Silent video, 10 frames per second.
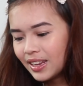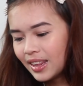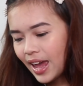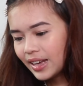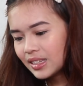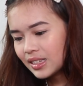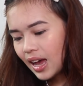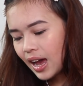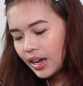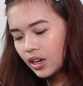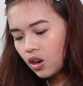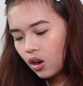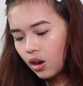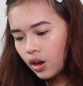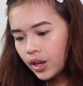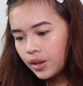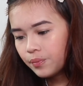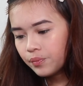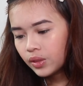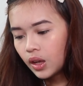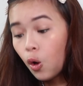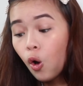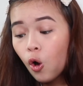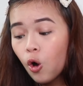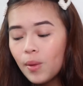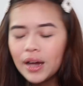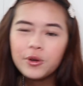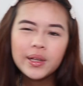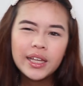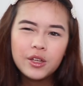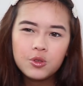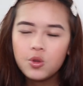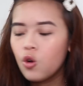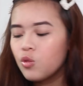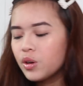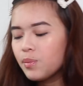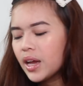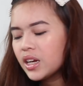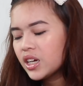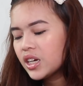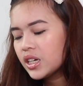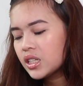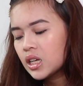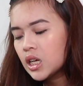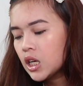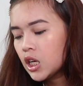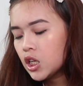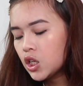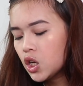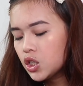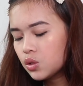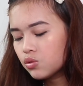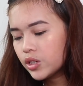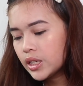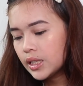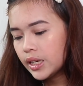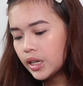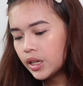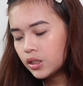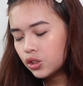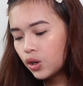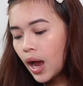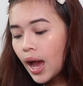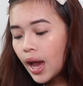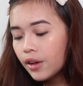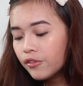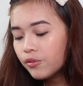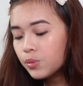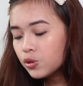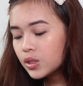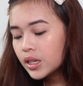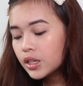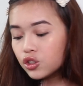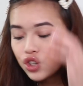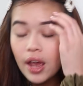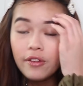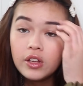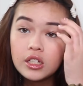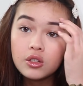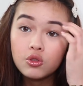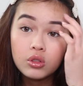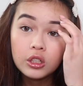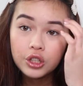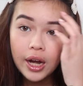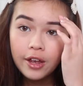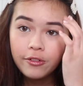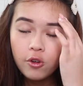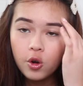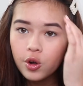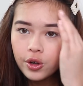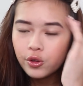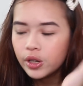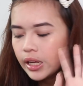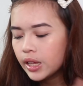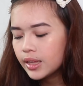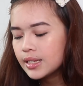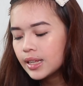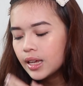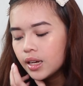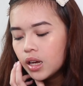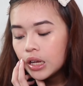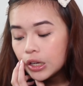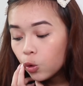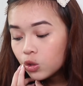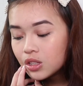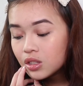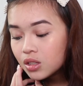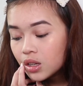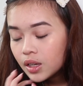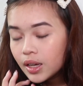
Next, I got home. I don't really use home reminders. Not really. Drive, music. Drive is Google Drive for uni and things like that. Notes.